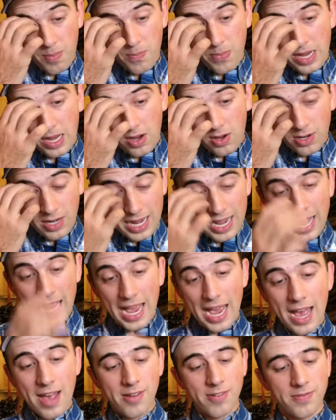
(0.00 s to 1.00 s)
about
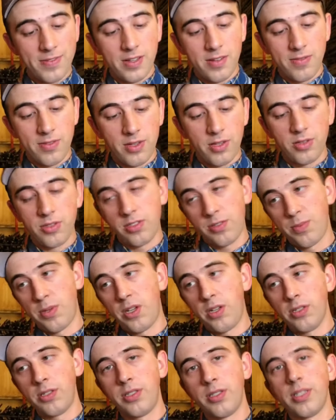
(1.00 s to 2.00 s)
half of those
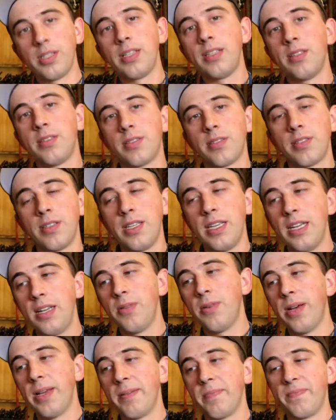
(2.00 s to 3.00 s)
small trees
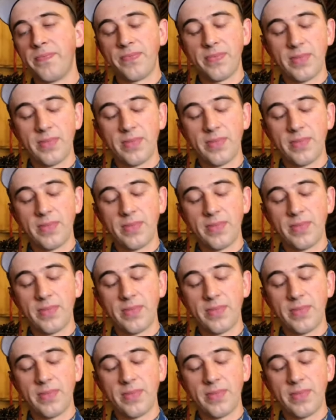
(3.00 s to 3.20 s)
anyway,